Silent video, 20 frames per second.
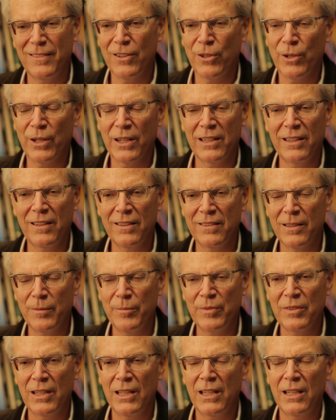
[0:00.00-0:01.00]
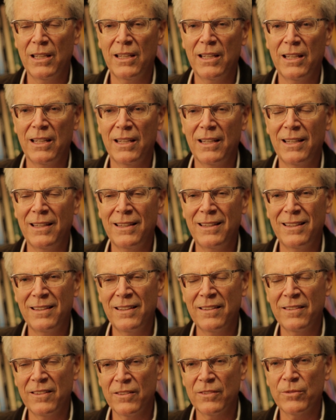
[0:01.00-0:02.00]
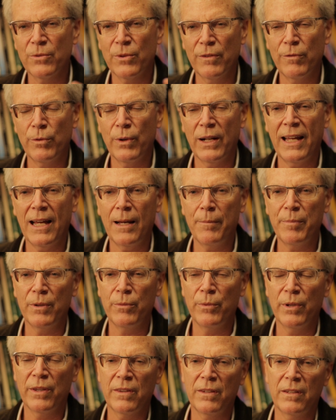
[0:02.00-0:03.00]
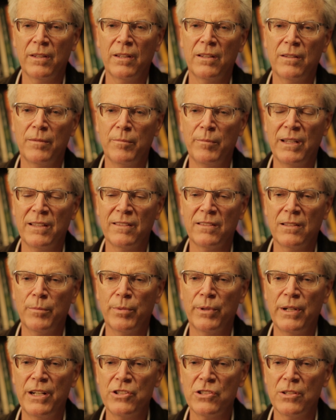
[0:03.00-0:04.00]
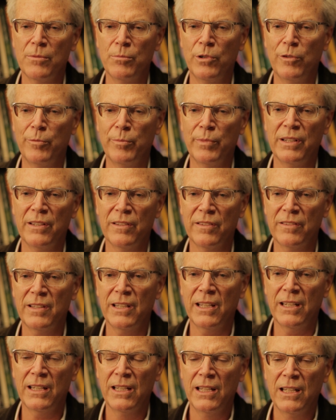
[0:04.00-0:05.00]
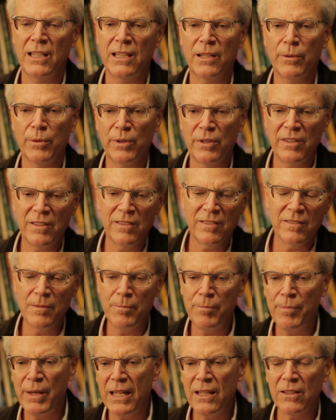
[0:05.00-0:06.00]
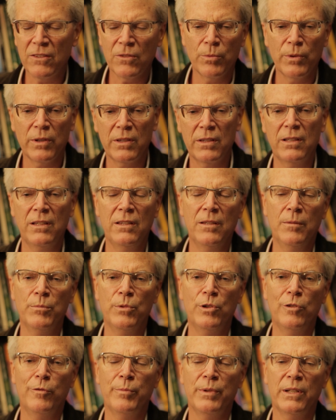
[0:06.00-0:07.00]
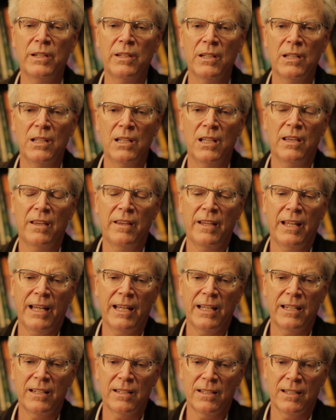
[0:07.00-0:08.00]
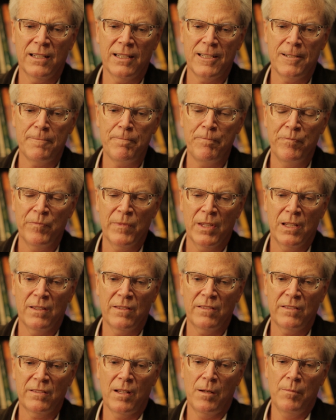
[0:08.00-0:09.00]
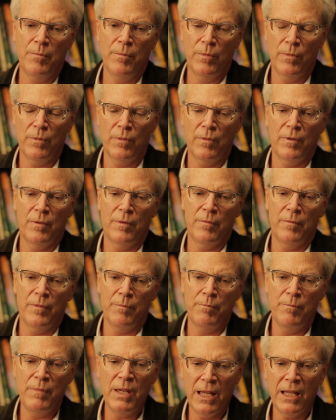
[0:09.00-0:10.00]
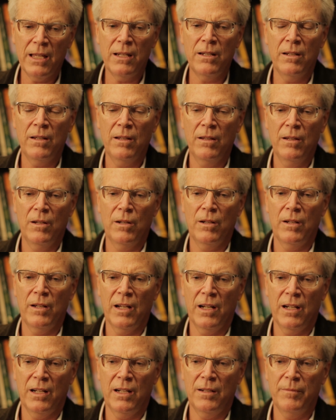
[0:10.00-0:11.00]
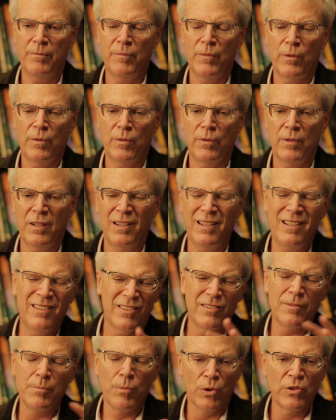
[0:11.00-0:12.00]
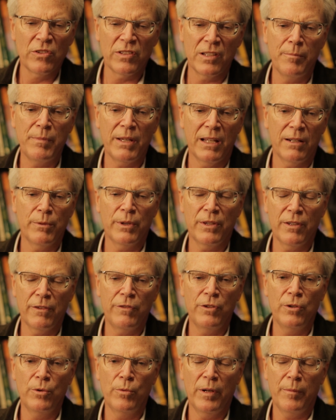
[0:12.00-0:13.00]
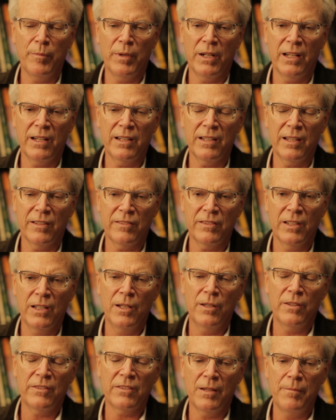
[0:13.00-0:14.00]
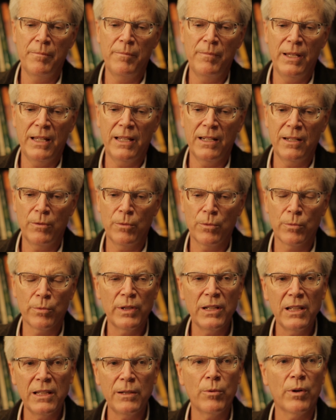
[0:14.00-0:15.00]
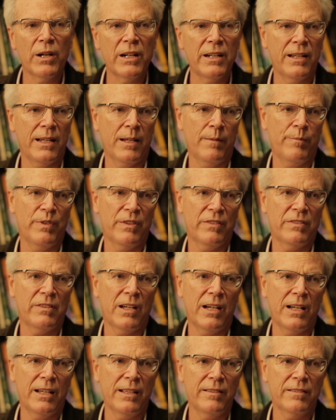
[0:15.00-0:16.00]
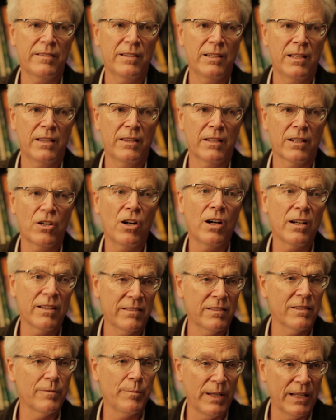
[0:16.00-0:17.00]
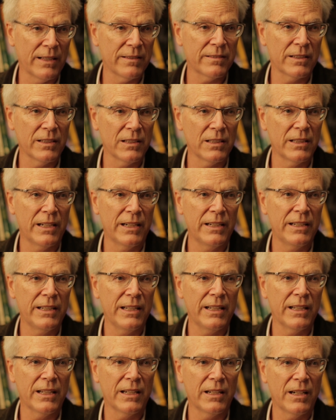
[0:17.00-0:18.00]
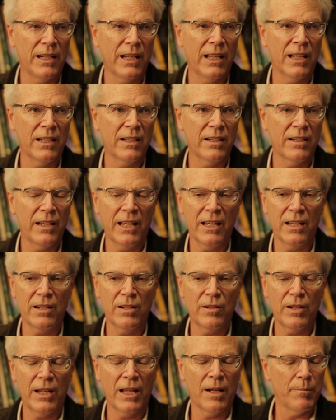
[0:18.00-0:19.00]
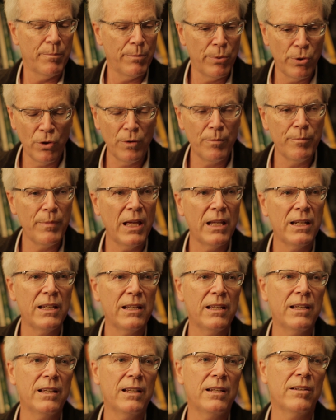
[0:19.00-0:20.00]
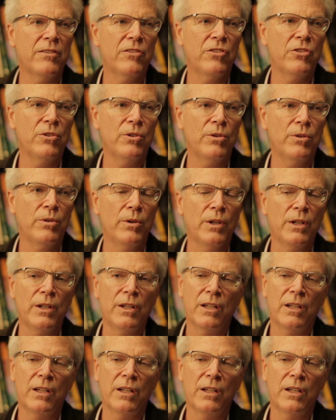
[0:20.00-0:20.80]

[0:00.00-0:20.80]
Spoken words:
organisms. This is sort of what happened with the men's liberation movement, is that there were these debates within the movement that some men, and this is mostly men with a few women, I guess, some men really wanted to emphasize the costs of masculinity, and pull men in to